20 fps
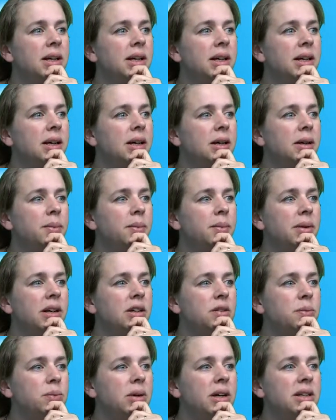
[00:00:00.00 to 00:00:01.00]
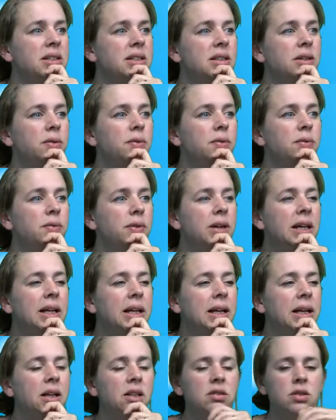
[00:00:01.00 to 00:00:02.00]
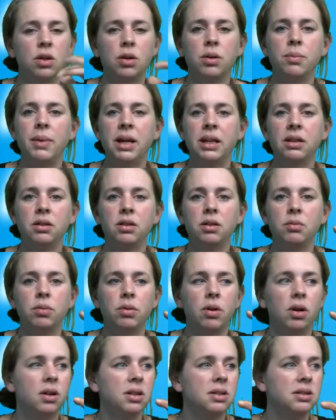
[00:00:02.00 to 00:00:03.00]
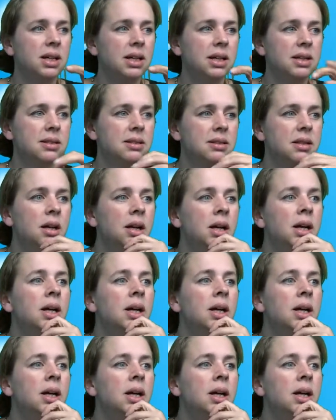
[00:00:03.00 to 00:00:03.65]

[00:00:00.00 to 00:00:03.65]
expressing feelings or mental process.